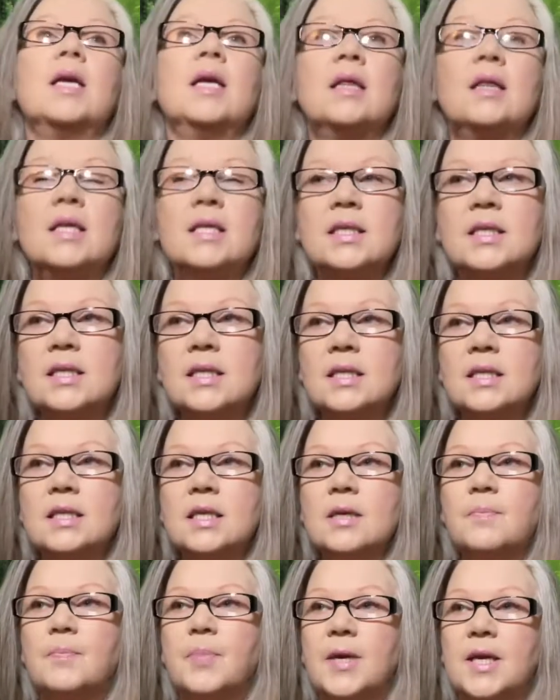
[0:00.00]
this is
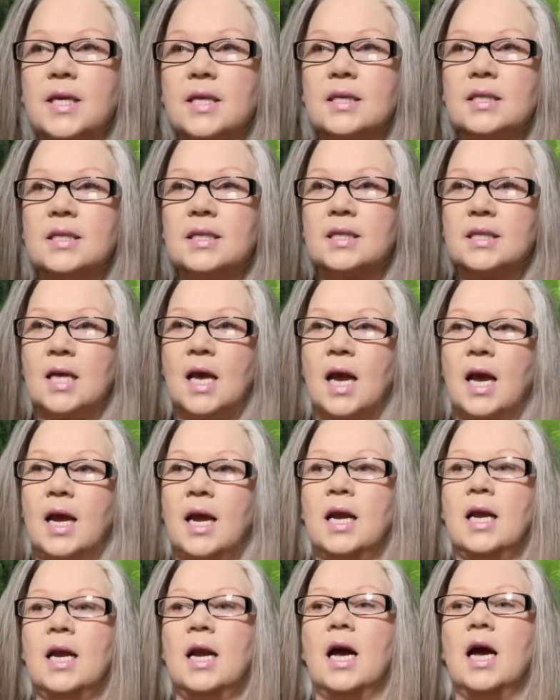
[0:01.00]
the biggest
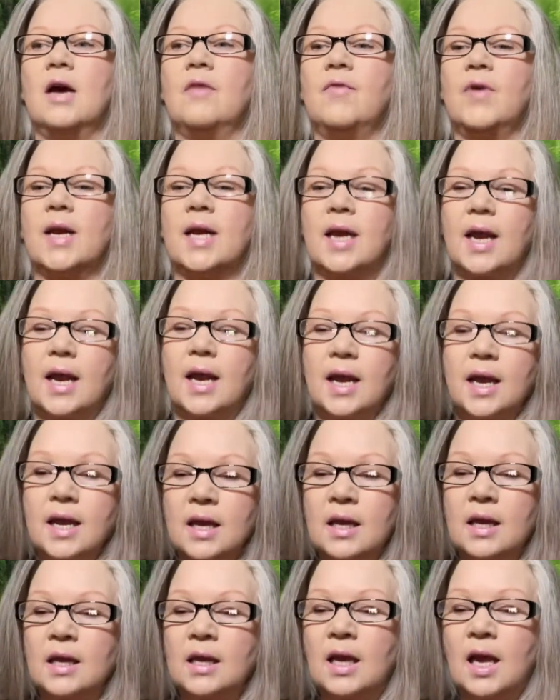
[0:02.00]
sign of an
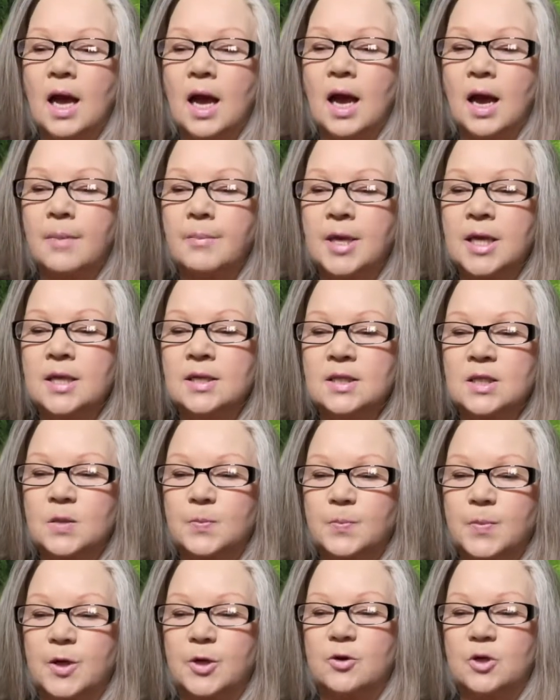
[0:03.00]
incoming
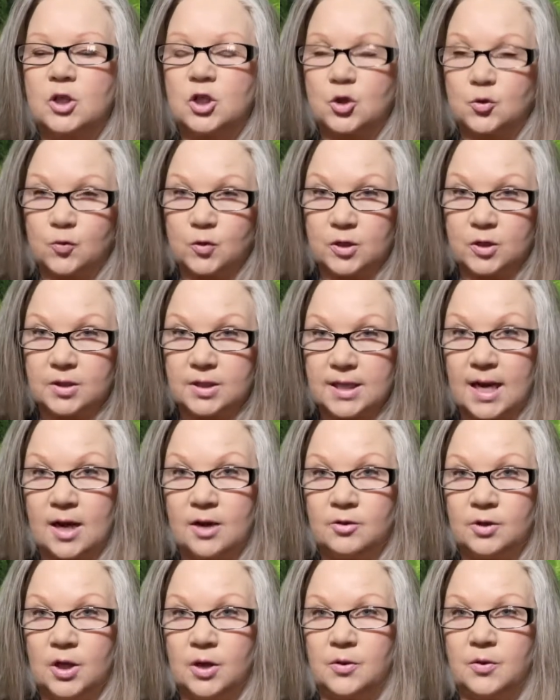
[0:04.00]
spiritual
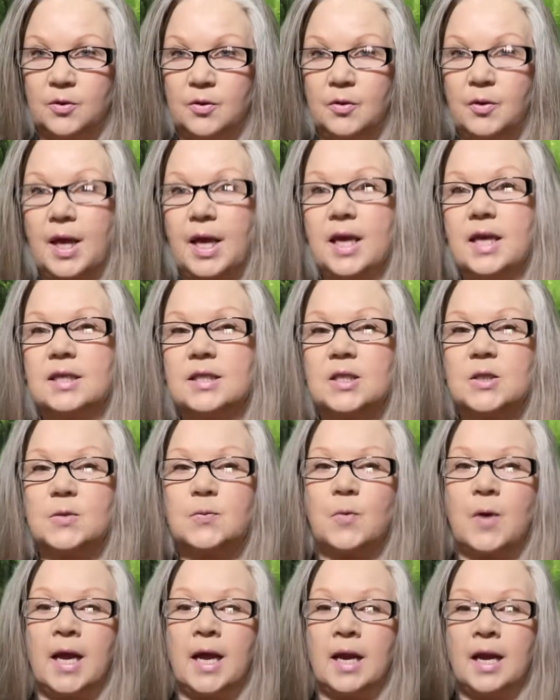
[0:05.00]
download, okay? It's
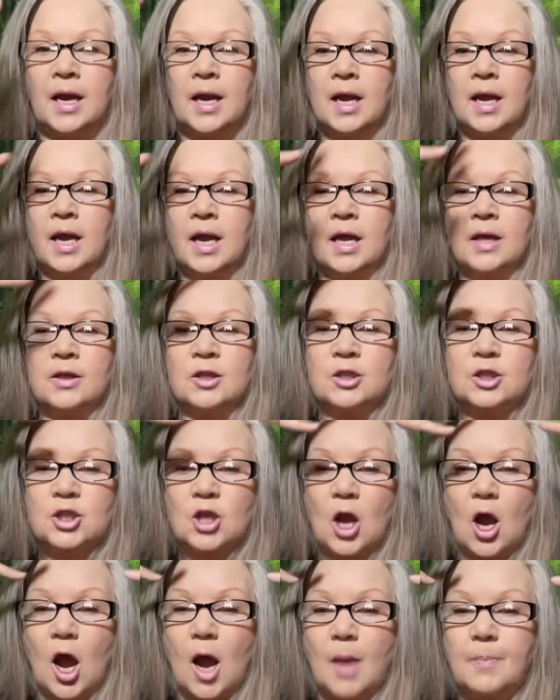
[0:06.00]
when the
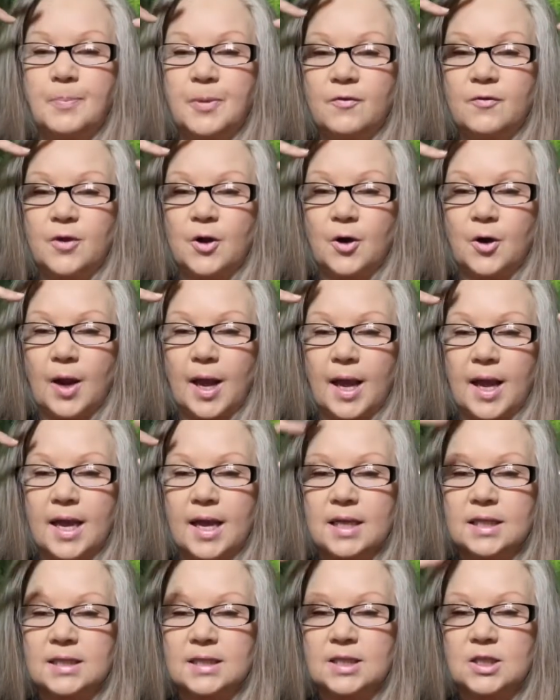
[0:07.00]
top of your
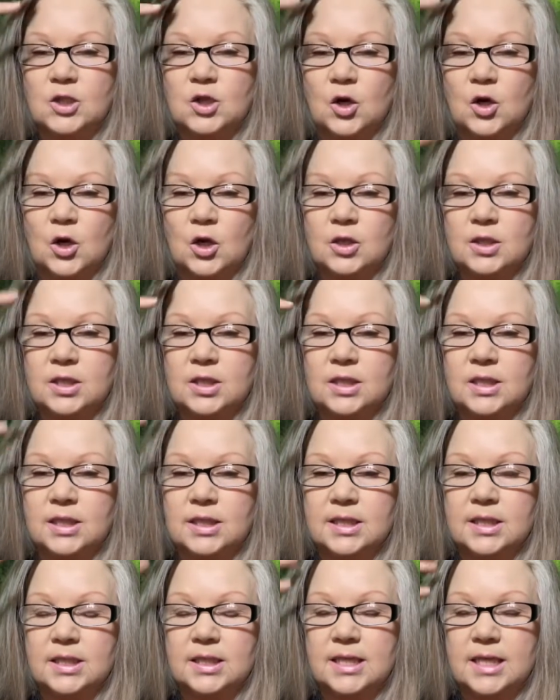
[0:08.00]
head starts
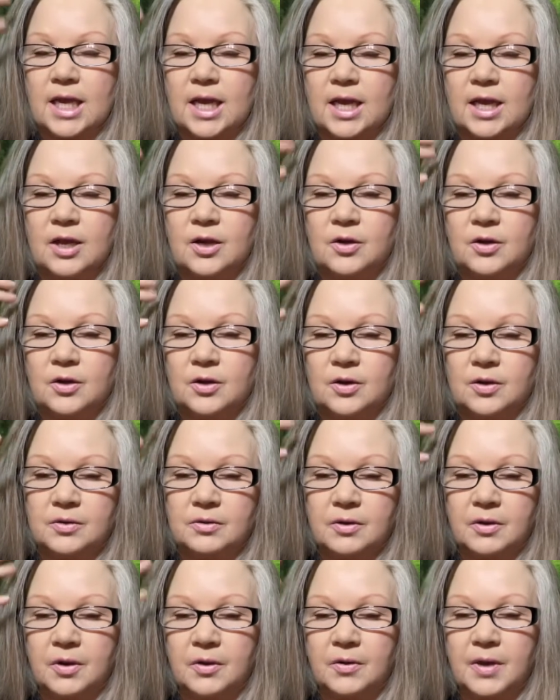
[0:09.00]
to
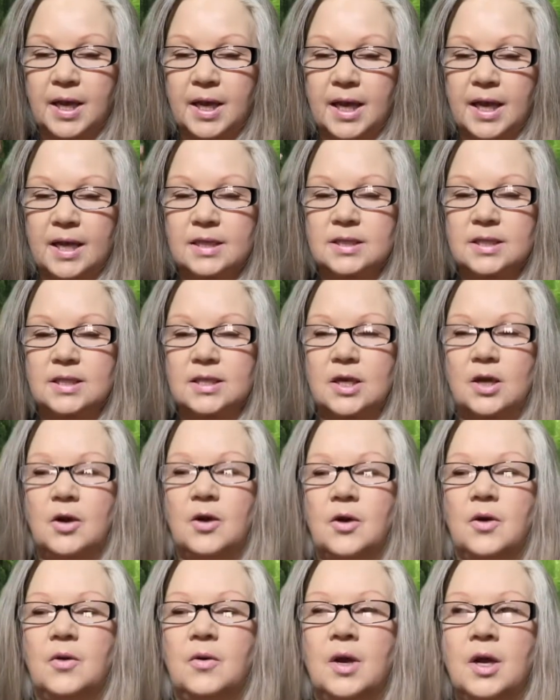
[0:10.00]
tingle, okay?
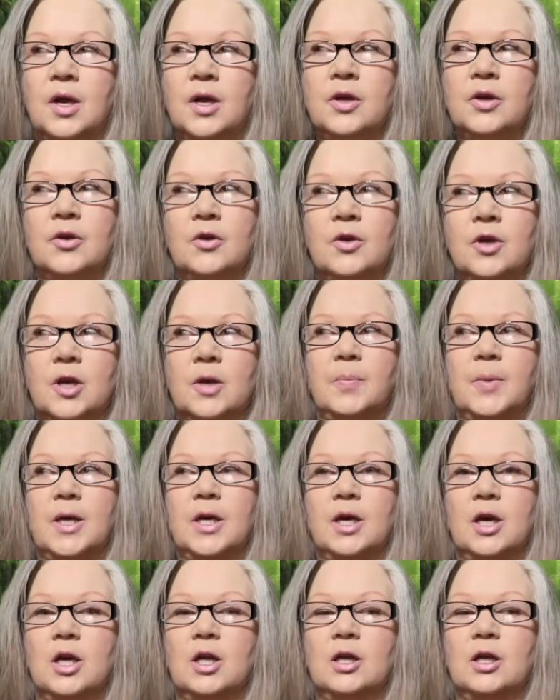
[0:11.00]
So you could
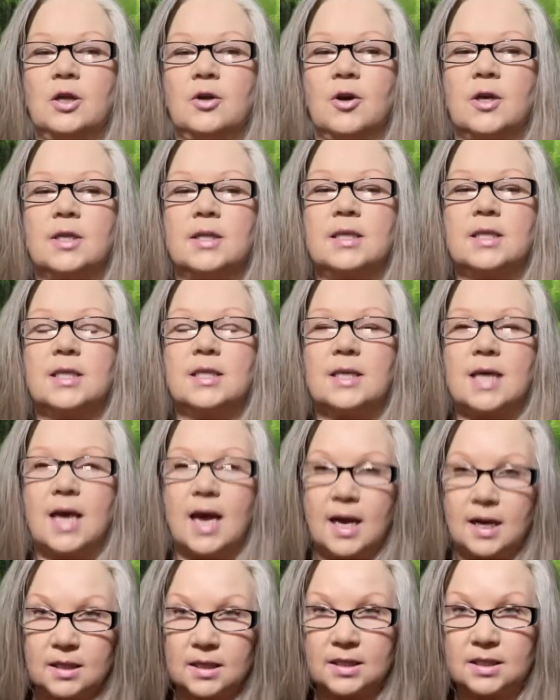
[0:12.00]
be alerted to
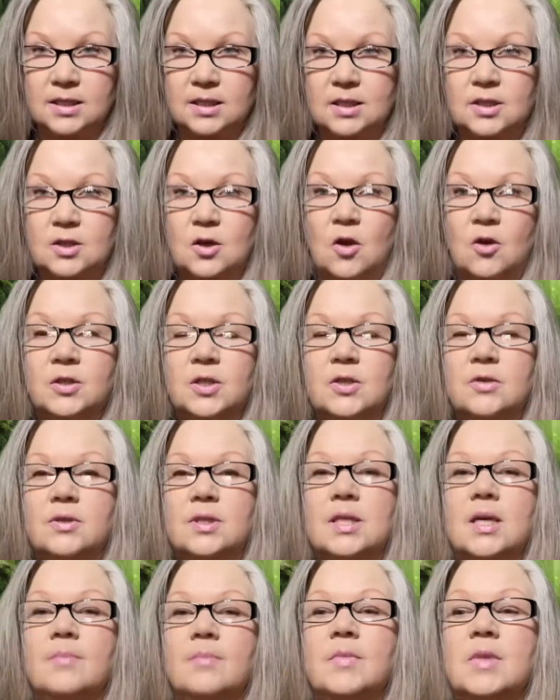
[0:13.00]
that. This is also
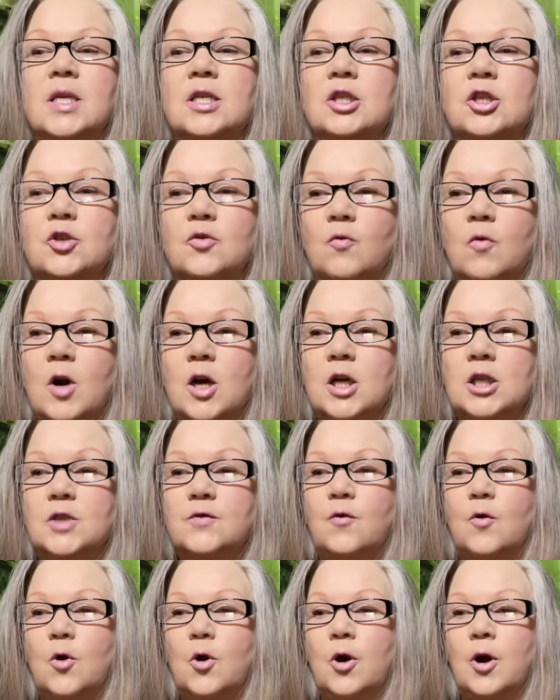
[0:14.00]
something to watch
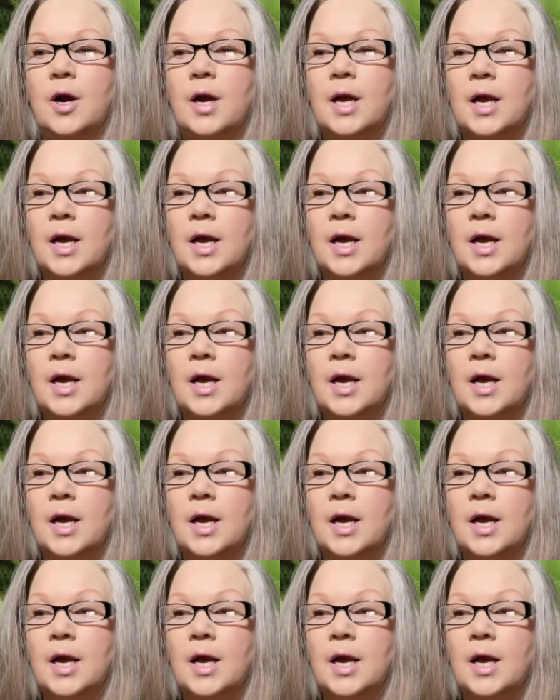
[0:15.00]
for